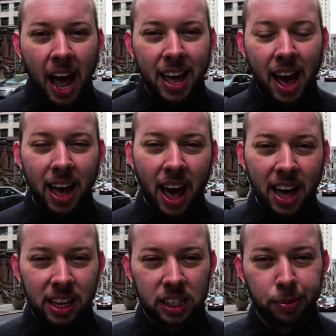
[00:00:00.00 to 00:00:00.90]
Hey,
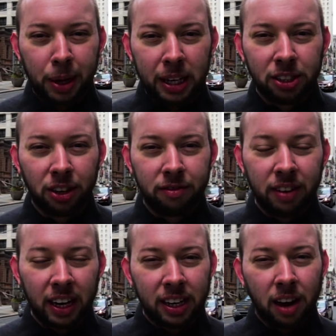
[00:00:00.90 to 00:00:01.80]
this is Peter in
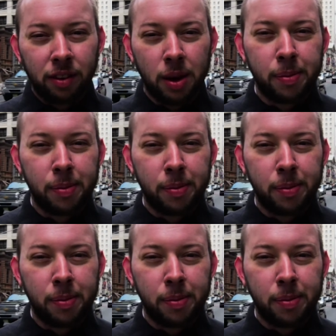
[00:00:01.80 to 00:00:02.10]
Philadelphia,